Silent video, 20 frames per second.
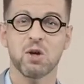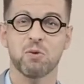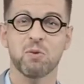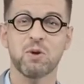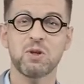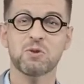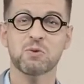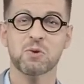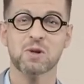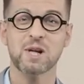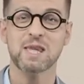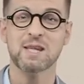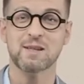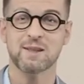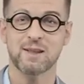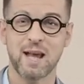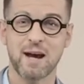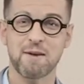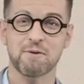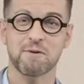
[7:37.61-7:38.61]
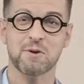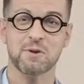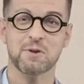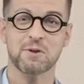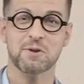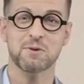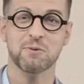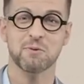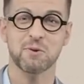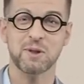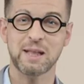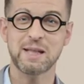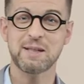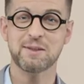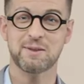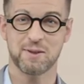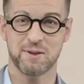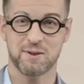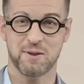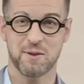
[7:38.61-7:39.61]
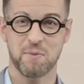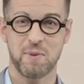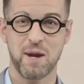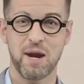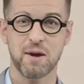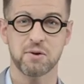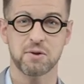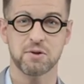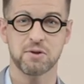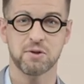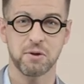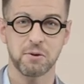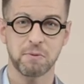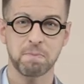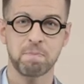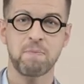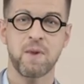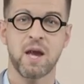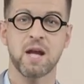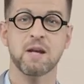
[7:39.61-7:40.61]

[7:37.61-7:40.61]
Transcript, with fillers: which one of these levers releases the parachute.